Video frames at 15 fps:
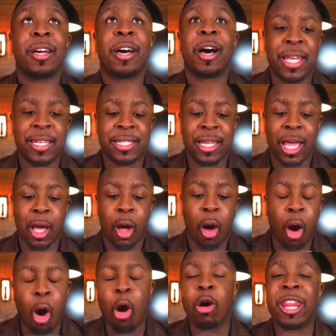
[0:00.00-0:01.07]
says
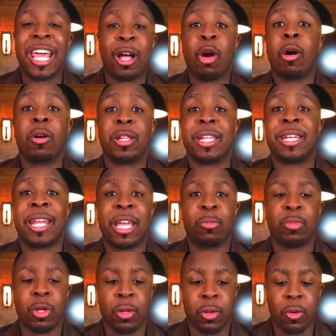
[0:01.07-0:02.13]
that all that call on the
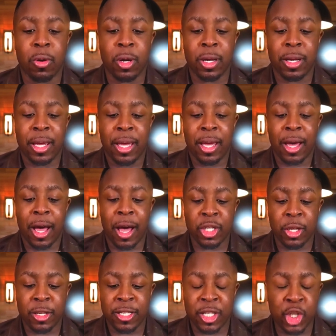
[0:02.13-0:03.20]
name of the Lord
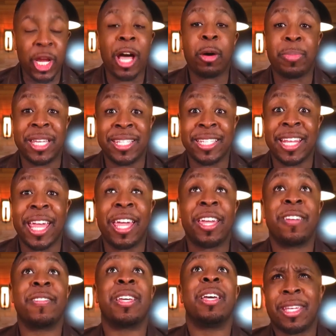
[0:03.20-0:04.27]
shall be
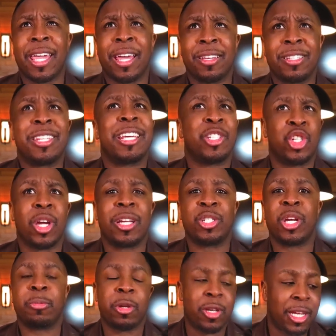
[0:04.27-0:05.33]
saved. Yeah, that's
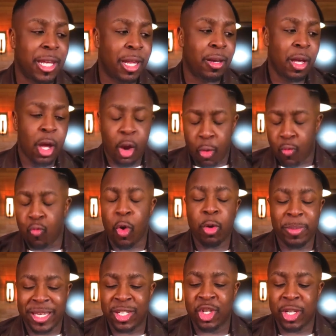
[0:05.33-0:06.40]
John chapter 10.
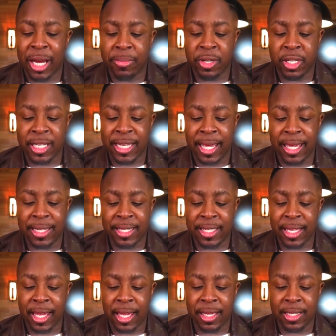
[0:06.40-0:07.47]
Romans chapter 10
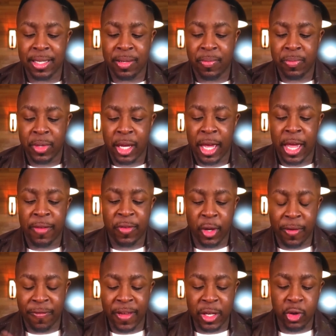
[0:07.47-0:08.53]
says, if
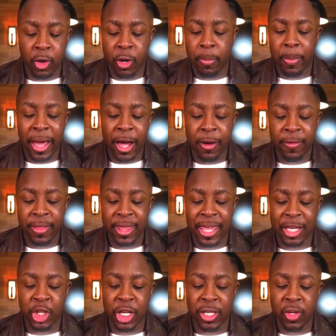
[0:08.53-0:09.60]
you confess with your mouth
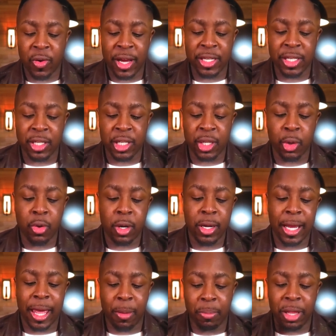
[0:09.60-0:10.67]
that Jesus Christ is
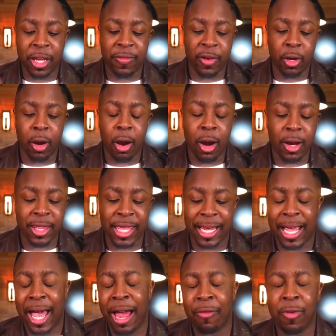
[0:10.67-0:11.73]
Lord and believe in your heart
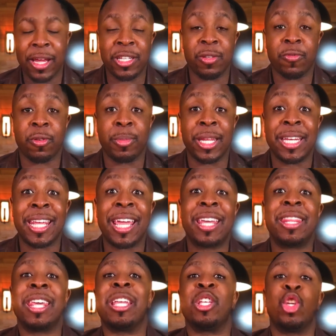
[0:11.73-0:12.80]
that God raised him from the
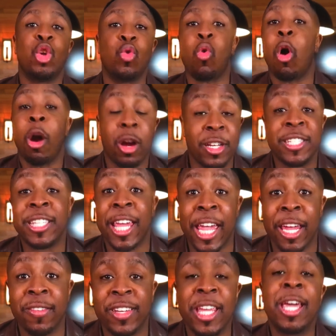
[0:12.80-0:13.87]
dead, then you are
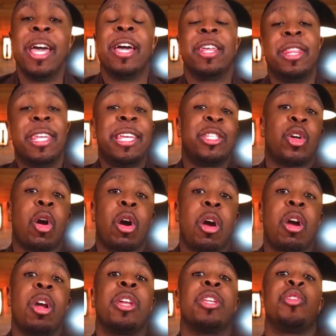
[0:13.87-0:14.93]
saved. These
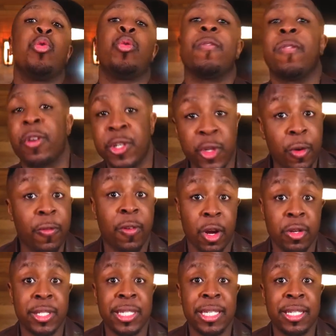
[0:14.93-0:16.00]
are universal
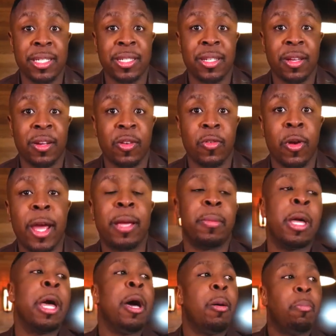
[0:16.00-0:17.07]
verses,
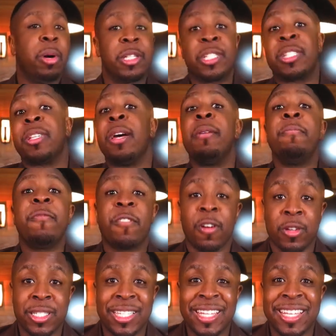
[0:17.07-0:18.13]
right? But some
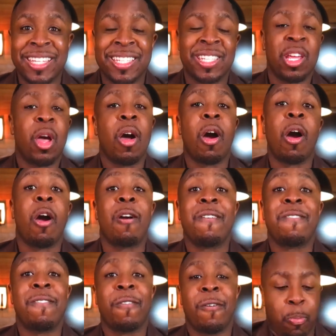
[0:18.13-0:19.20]
verses
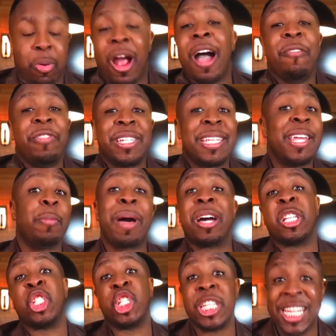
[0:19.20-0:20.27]
are prophecy
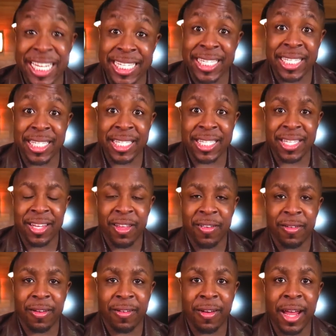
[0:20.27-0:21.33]
about Jesus,
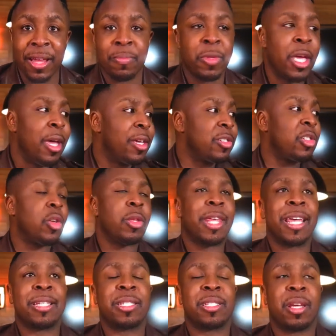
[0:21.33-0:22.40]
right? So
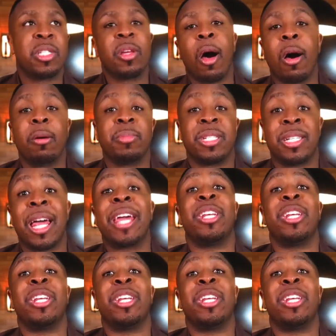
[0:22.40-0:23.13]
that's Psalms